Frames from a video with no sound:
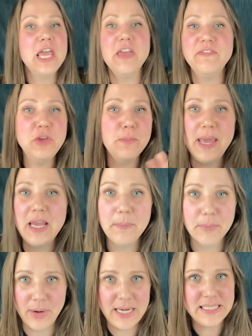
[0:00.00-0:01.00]
you make a
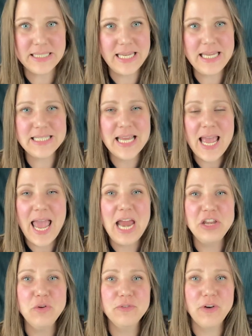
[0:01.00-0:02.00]
bracelet
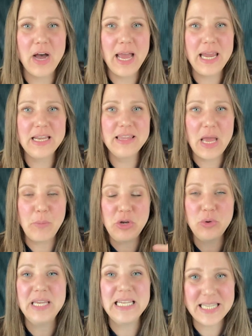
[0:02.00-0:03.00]
and you find that when
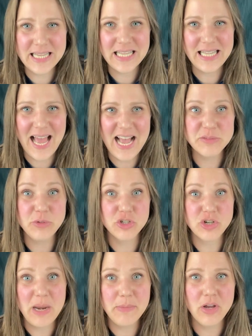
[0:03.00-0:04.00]
you get to the clasp and you're
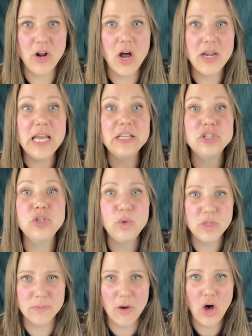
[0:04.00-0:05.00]
trying to put it on, it's
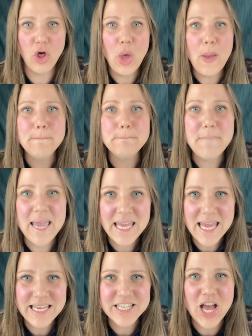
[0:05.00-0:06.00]
too small,
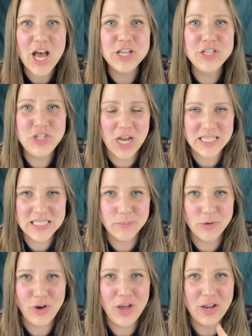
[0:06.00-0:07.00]
make it
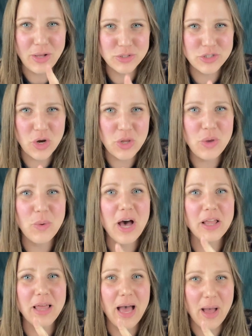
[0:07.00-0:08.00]
adjustable. And I'll show you
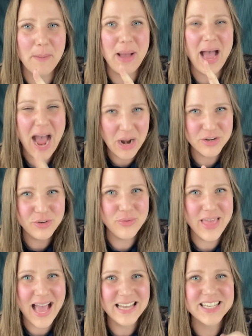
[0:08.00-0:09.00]
how to do
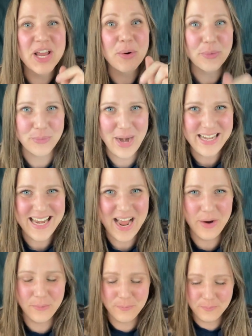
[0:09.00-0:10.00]
that right now.